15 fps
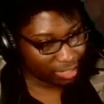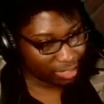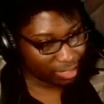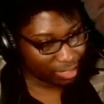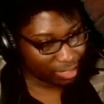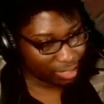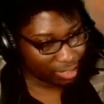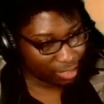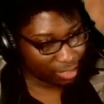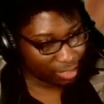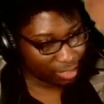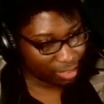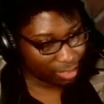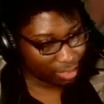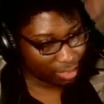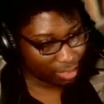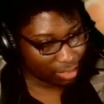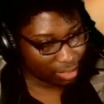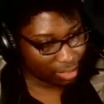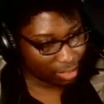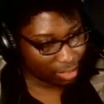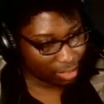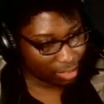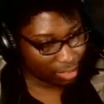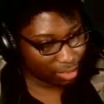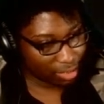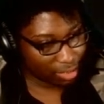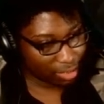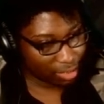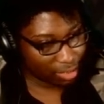
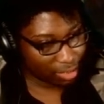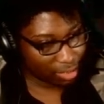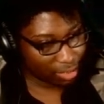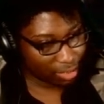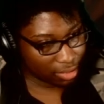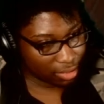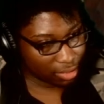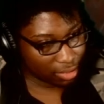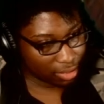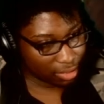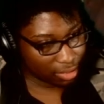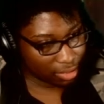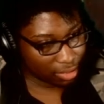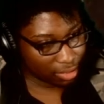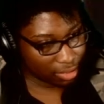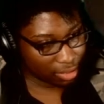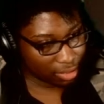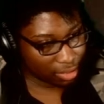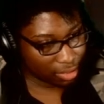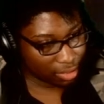Nobody speaks.